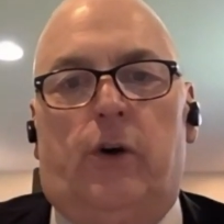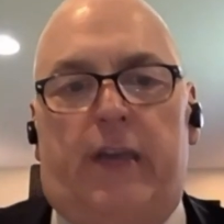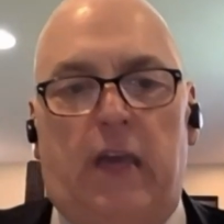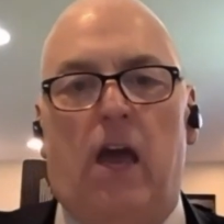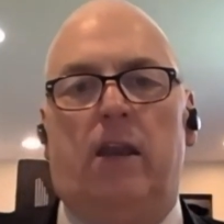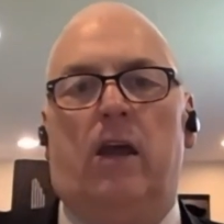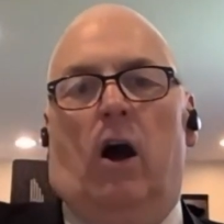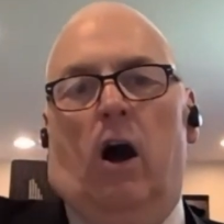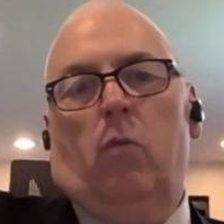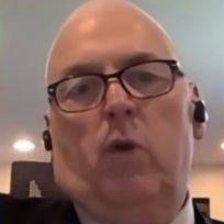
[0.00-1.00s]
So again,
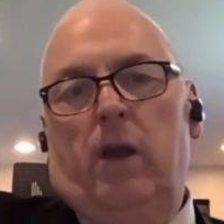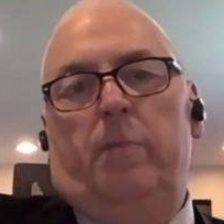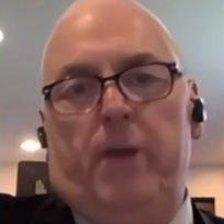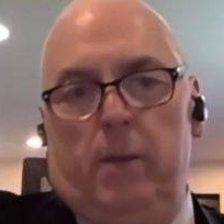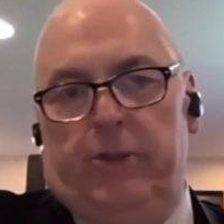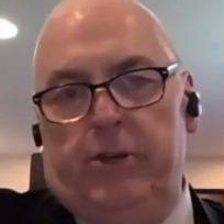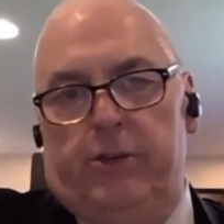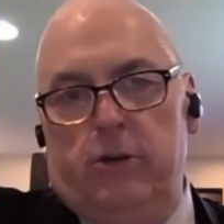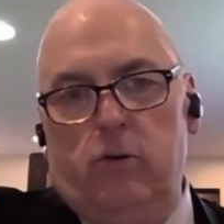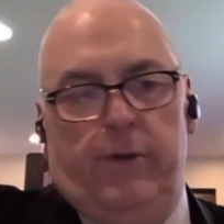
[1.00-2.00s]
all we're going to be able to
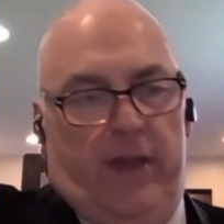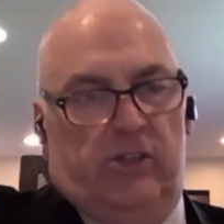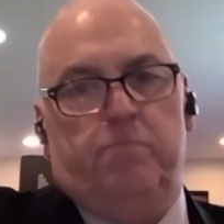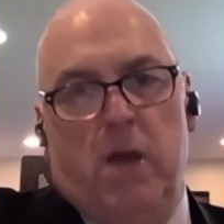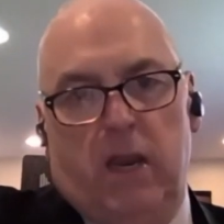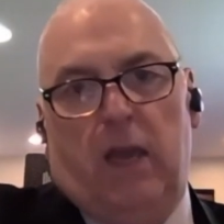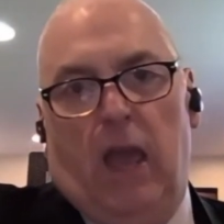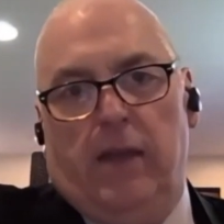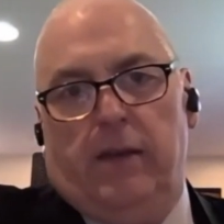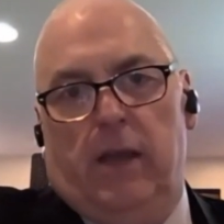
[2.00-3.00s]
do is
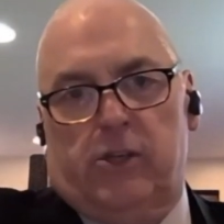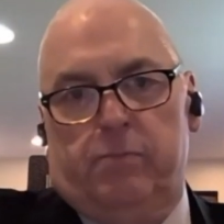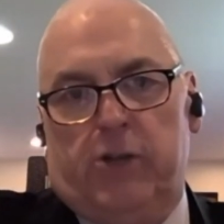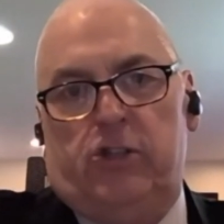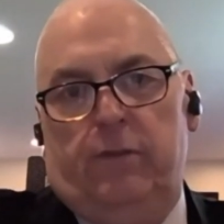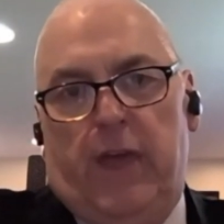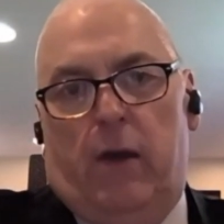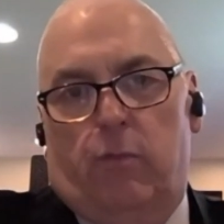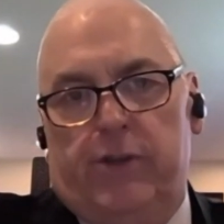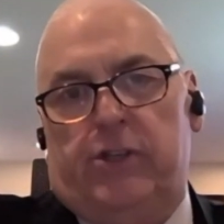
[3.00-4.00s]
mitigate as much of
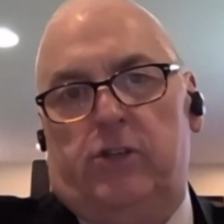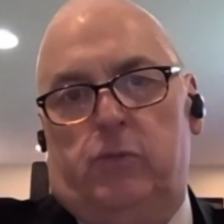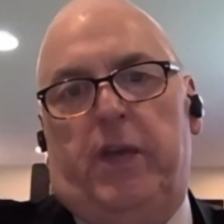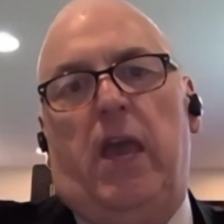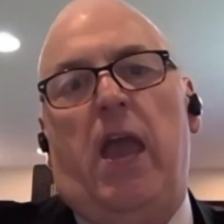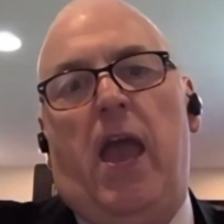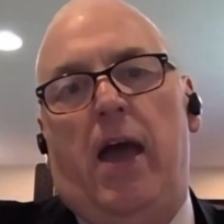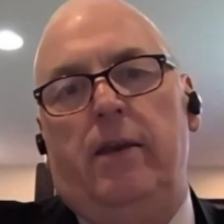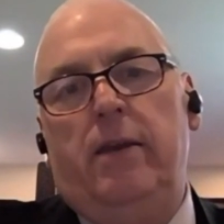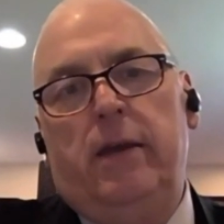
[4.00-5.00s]
that risk as we
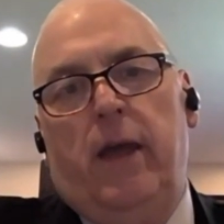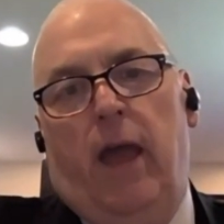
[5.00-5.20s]
can